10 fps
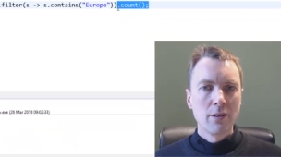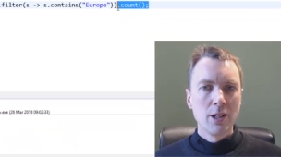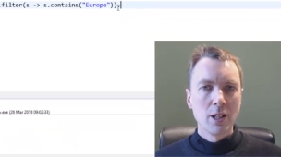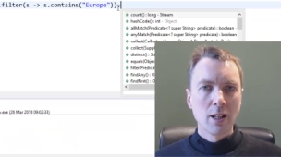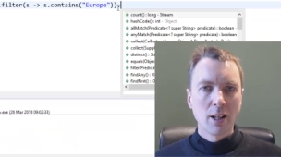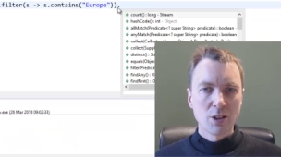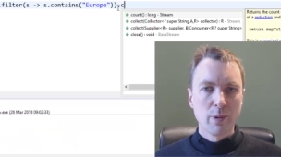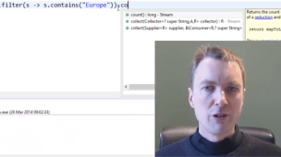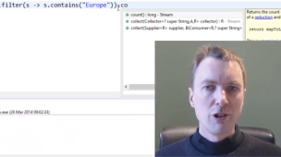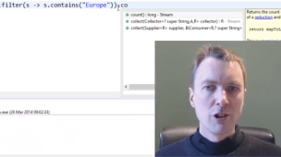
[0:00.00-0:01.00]
The collect
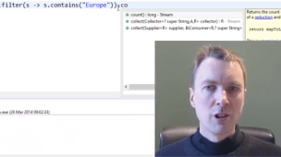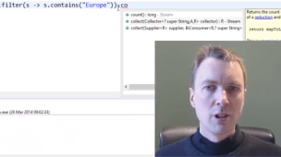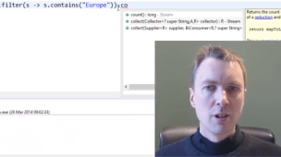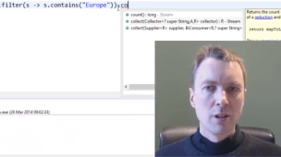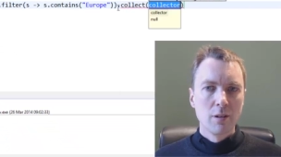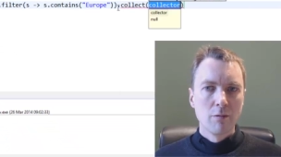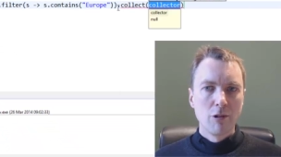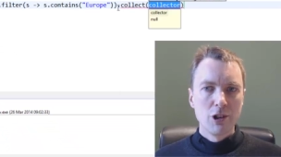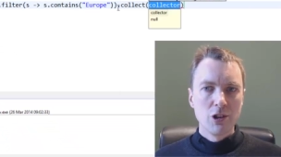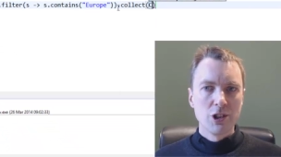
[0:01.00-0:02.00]
method
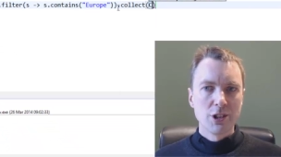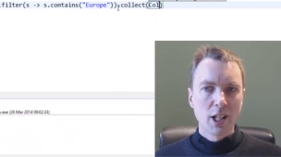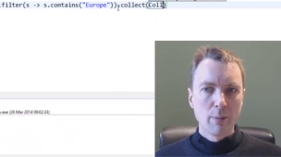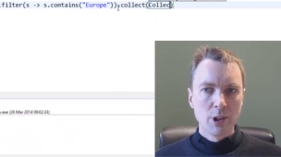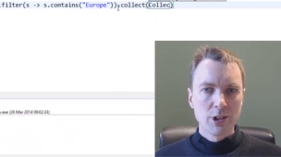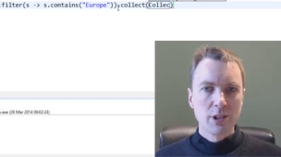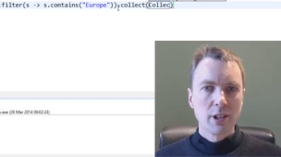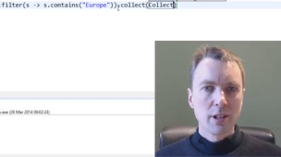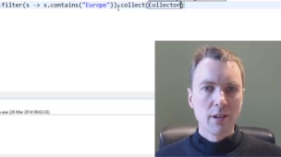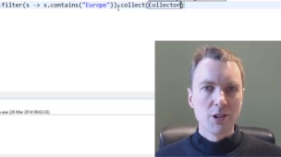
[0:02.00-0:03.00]
reduces elements
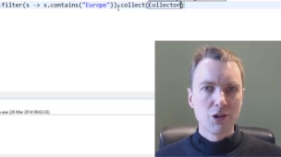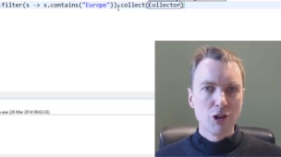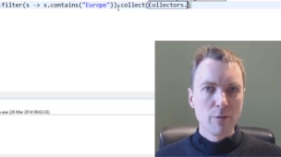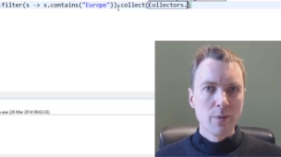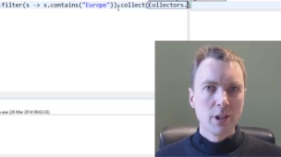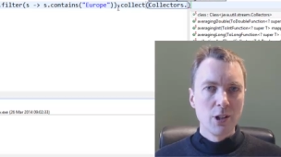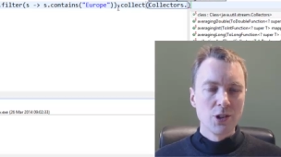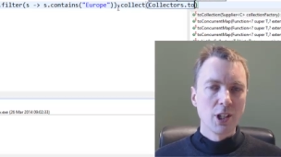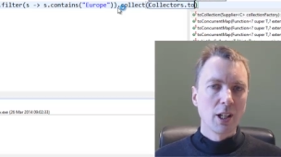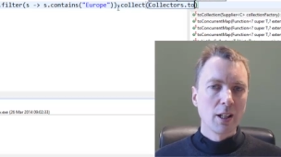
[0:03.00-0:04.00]
in the stream
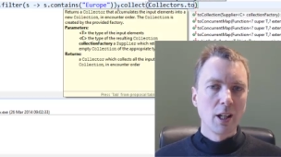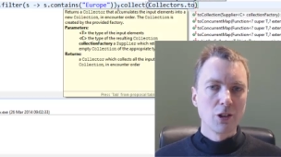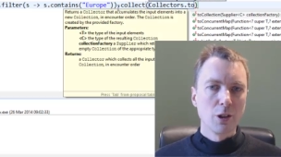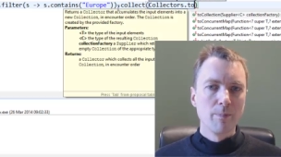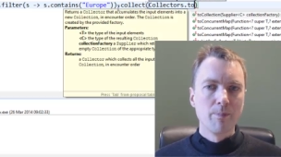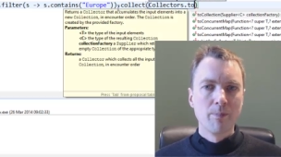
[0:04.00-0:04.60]
using a collector.